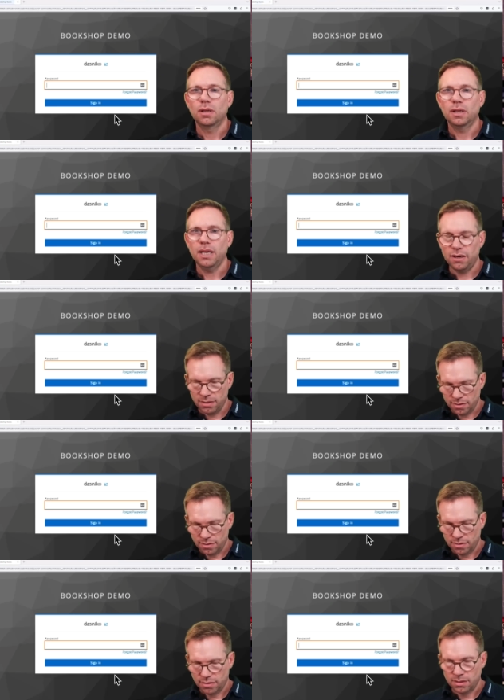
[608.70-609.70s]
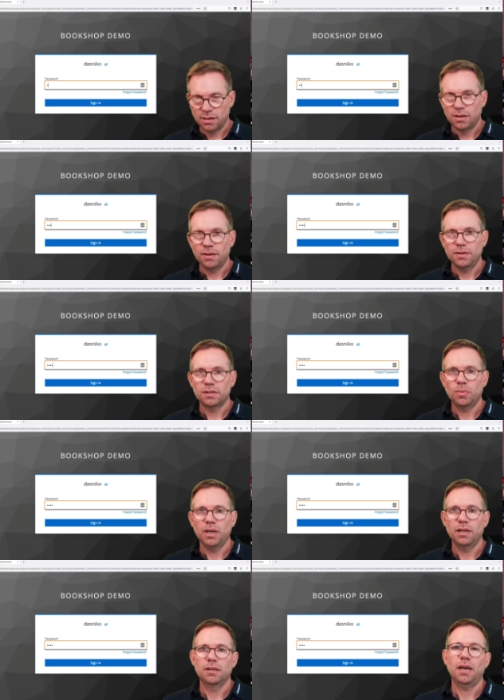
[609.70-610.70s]
again this
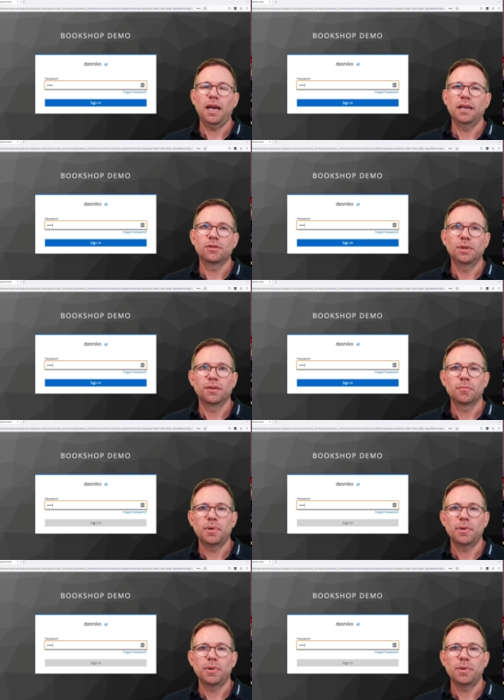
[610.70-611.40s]
way, entering the